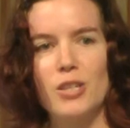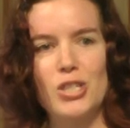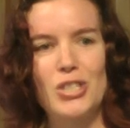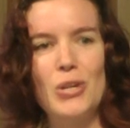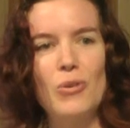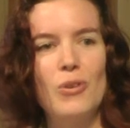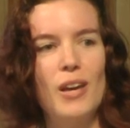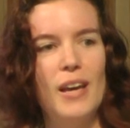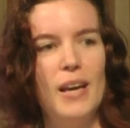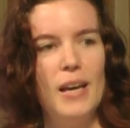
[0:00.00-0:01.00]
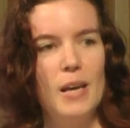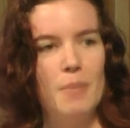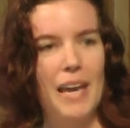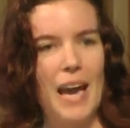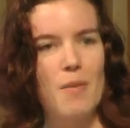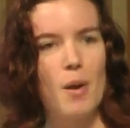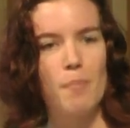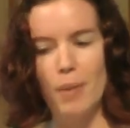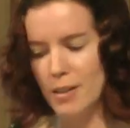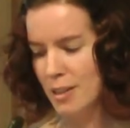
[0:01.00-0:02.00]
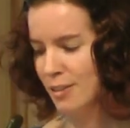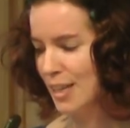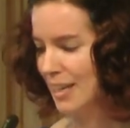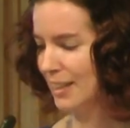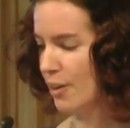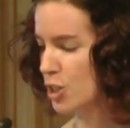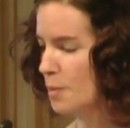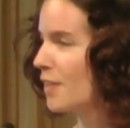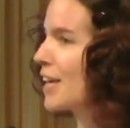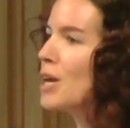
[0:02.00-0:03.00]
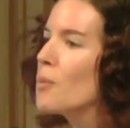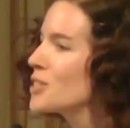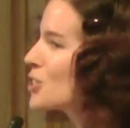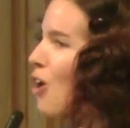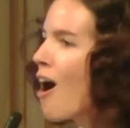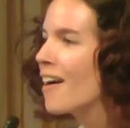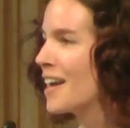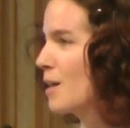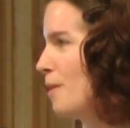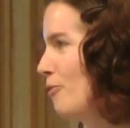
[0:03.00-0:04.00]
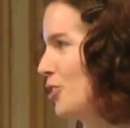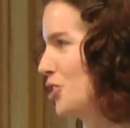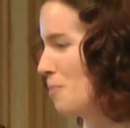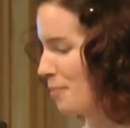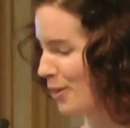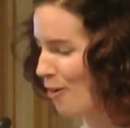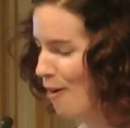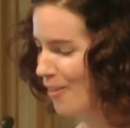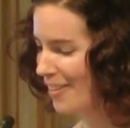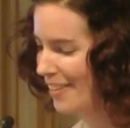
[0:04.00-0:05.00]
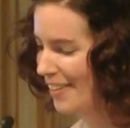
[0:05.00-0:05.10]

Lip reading: soon became abundantly clear to me that he wasn't talking about the jump at all.